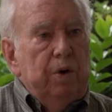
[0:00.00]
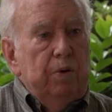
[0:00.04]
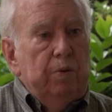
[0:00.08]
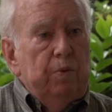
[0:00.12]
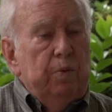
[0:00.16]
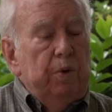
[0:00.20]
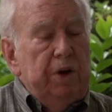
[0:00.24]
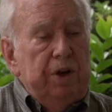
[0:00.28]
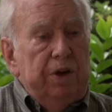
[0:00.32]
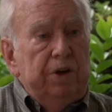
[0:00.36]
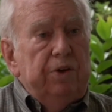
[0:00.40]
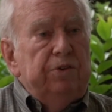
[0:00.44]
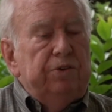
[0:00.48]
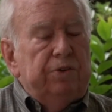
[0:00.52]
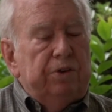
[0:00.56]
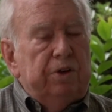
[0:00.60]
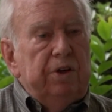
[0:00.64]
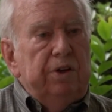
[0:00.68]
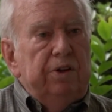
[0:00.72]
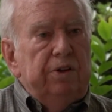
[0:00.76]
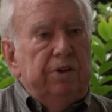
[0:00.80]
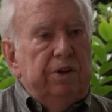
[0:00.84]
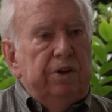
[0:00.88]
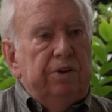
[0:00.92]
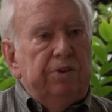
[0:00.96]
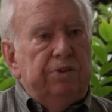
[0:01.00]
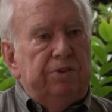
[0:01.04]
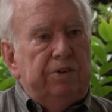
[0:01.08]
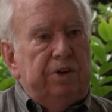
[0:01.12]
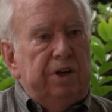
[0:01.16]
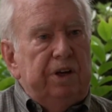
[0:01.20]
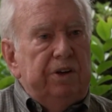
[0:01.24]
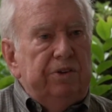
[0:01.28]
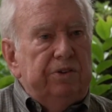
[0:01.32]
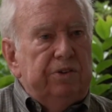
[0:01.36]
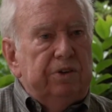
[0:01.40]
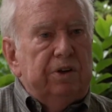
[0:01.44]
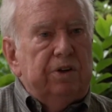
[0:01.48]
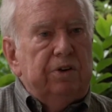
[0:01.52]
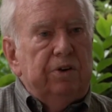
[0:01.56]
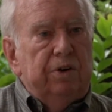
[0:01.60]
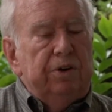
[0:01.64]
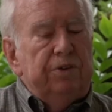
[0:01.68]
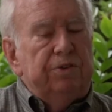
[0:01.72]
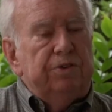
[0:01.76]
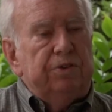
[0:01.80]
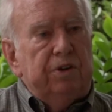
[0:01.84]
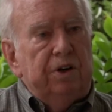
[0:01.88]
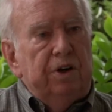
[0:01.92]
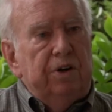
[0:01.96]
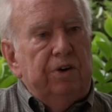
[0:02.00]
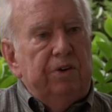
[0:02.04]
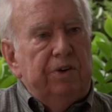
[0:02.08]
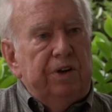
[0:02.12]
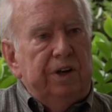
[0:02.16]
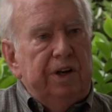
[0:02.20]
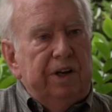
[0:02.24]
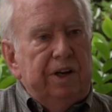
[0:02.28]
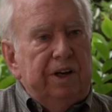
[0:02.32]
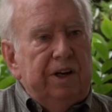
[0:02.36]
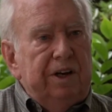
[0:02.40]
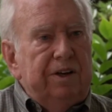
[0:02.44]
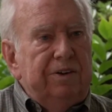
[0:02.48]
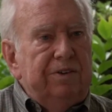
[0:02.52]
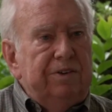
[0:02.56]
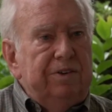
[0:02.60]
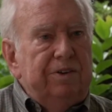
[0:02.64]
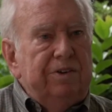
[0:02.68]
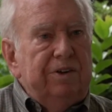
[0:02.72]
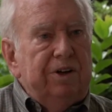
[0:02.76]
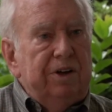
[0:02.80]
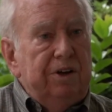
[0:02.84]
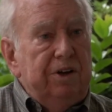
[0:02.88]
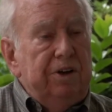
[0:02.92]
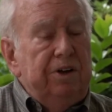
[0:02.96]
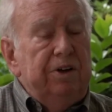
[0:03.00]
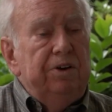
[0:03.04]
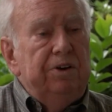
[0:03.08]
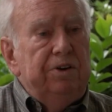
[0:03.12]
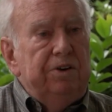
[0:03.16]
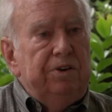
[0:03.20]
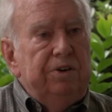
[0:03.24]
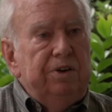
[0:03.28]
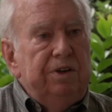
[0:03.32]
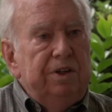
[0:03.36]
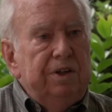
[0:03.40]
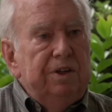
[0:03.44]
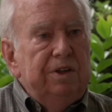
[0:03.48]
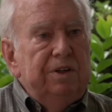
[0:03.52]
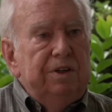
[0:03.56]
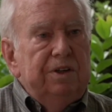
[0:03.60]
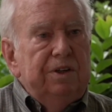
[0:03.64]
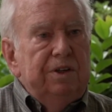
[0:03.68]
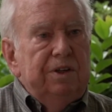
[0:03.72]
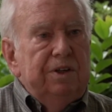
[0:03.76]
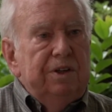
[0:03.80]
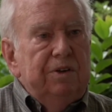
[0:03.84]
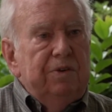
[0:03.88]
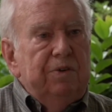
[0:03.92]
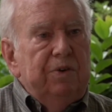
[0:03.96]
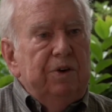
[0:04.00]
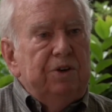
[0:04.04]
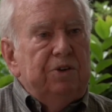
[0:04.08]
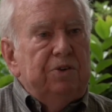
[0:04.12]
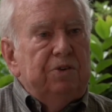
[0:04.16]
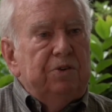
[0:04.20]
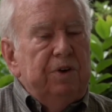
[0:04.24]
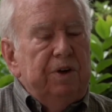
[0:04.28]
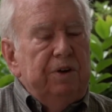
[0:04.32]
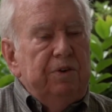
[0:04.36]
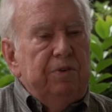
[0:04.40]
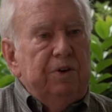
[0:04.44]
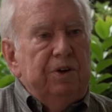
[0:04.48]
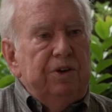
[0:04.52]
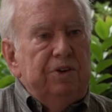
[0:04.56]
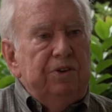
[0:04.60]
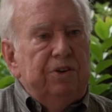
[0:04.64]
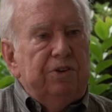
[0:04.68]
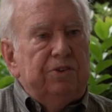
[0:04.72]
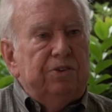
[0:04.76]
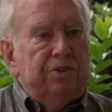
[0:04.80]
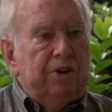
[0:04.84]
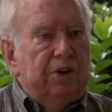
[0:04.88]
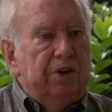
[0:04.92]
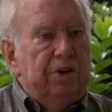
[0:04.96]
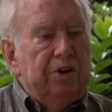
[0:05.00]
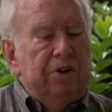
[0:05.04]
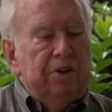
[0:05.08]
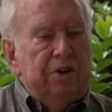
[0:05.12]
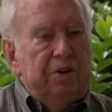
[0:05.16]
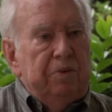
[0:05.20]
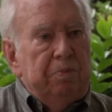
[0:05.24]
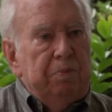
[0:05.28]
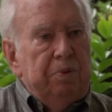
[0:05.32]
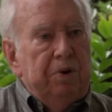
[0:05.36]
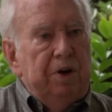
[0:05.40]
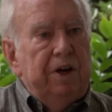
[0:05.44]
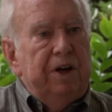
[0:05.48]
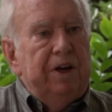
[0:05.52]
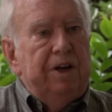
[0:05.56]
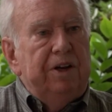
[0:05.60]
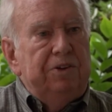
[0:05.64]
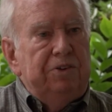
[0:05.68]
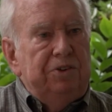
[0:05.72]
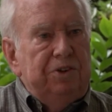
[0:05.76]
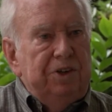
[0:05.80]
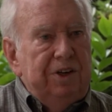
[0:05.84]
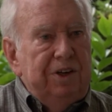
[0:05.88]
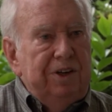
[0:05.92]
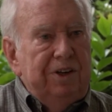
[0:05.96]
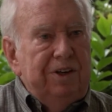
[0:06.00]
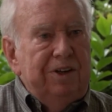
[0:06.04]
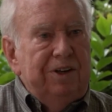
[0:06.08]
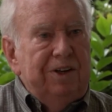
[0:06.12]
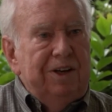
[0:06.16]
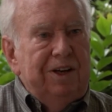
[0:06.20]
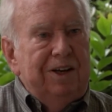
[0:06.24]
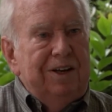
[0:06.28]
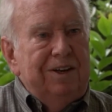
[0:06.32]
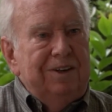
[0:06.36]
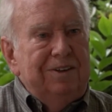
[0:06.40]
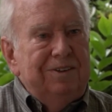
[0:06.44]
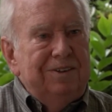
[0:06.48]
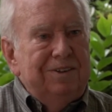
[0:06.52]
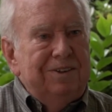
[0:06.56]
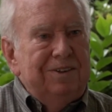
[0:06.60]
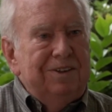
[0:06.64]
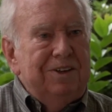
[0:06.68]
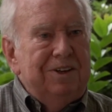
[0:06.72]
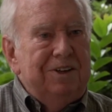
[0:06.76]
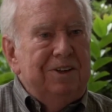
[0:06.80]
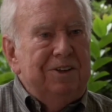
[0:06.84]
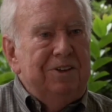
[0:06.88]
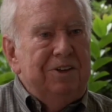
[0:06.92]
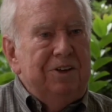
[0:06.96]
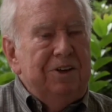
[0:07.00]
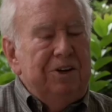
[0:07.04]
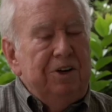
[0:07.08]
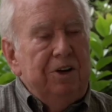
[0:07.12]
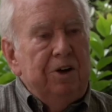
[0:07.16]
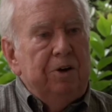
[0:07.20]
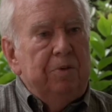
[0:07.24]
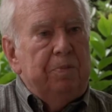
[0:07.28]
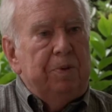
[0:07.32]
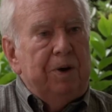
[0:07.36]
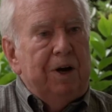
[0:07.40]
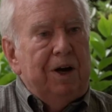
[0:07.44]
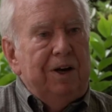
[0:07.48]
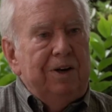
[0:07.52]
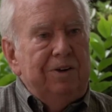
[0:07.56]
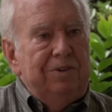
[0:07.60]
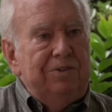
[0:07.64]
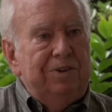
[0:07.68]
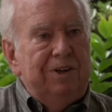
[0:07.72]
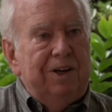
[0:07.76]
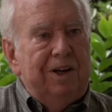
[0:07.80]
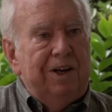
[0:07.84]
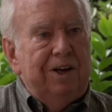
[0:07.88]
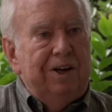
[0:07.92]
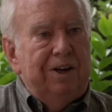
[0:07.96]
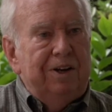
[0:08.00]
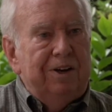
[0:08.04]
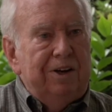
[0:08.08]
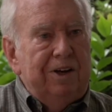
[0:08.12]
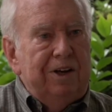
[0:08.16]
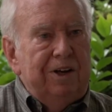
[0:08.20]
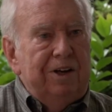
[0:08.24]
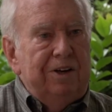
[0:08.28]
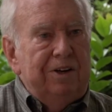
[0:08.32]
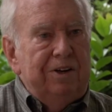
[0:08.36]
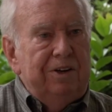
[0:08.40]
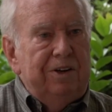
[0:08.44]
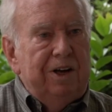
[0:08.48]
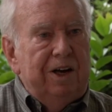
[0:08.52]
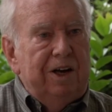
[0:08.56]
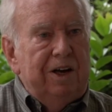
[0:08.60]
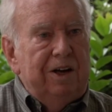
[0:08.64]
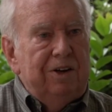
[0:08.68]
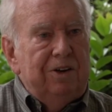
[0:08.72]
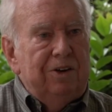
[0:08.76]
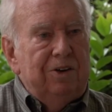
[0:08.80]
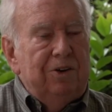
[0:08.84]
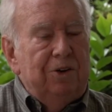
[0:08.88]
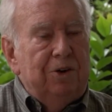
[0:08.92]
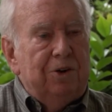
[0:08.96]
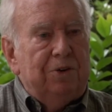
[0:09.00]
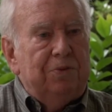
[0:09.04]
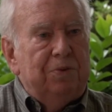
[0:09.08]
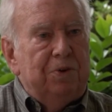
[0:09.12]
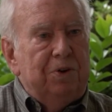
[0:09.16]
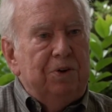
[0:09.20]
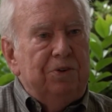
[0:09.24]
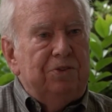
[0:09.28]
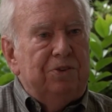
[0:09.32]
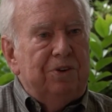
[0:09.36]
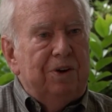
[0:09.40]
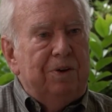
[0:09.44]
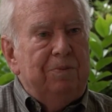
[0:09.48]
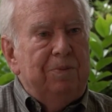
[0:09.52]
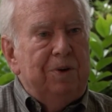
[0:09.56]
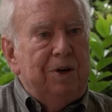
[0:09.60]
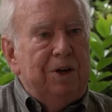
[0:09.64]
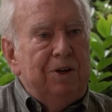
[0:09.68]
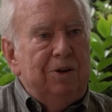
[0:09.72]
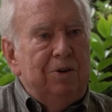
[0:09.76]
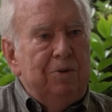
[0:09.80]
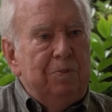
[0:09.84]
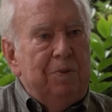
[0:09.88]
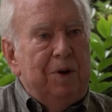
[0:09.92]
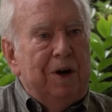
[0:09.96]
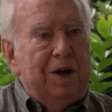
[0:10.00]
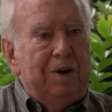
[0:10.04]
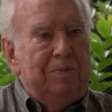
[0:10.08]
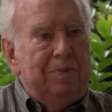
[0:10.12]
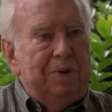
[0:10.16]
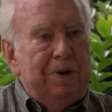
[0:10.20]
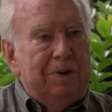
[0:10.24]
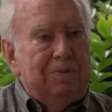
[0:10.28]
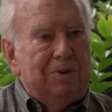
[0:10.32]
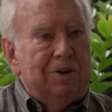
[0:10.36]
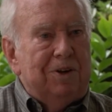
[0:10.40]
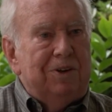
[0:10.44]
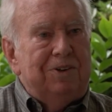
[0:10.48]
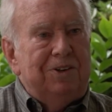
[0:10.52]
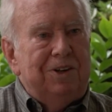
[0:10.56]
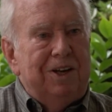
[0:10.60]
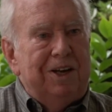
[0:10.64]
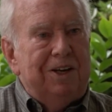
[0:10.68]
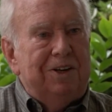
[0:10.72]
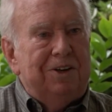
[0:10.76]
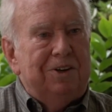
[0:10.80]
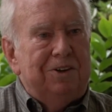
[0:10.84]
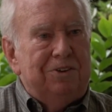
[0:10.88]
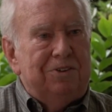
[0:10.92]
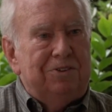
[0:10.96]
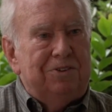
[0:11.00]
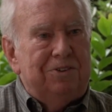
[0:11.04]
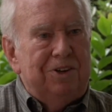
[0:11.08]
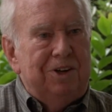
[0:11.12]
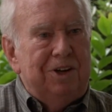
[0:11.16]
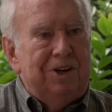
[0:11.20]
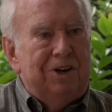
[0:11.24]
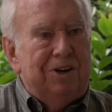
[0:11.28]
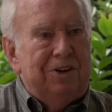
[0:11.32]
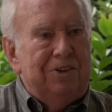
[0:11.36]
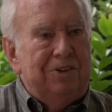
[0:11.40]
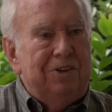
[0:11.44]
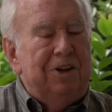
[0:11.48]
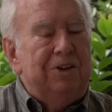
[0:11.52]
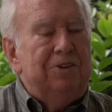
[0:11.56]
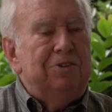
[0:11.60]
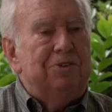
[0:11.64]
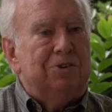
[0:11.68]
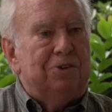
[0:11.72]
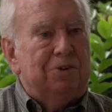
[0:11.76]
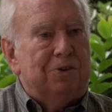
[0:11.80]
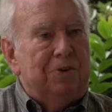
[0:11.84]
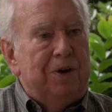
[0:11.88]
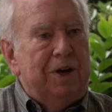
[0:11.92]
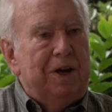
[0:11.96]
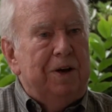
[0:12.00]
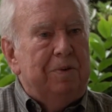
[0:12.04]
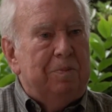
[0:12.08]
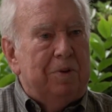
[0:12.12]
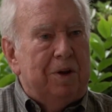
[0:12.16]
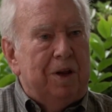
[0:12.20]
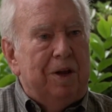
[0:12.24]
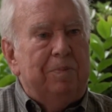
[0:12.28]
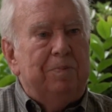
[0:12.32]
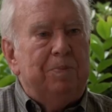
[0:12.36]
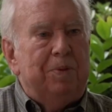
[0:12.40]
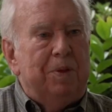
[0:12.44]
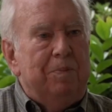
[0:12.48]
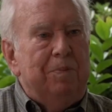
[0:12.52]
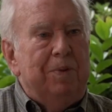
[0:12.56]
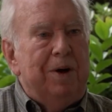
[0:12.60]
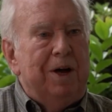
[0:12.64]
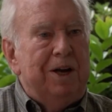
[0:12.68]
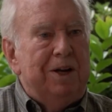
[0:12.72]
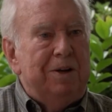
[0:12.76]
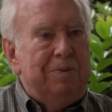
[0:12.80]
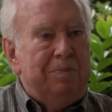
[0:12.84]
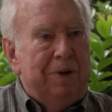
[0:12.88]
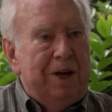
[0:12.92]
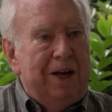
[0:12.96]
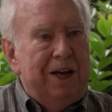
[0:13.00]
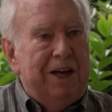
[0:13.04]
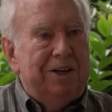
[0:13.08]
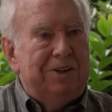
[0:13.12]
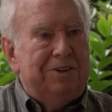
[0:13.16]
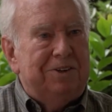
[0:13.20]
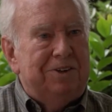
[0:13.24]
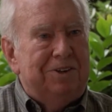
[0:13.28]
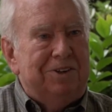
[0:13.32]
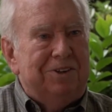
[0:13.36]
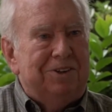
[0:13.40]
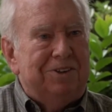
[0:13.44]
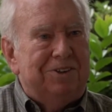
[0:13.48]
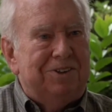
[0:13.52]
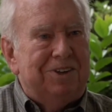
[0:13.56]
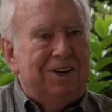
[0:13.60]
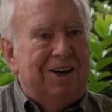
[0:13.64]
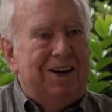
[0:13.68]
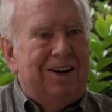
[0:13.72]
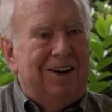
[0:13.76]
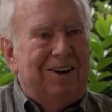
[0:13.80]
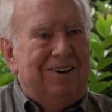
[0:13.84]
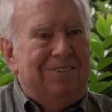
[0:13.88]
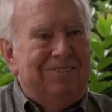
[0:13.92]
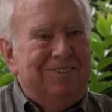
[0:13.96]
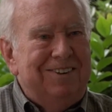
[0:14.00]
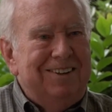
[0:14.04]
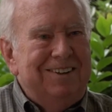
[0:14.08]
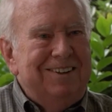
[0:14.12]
we used to, in those days, of course, go in a canoe, which we would just go to the bridge in the nearby town and look for somebody who might be able to take us there, and then scramble up the muddy bank to the top.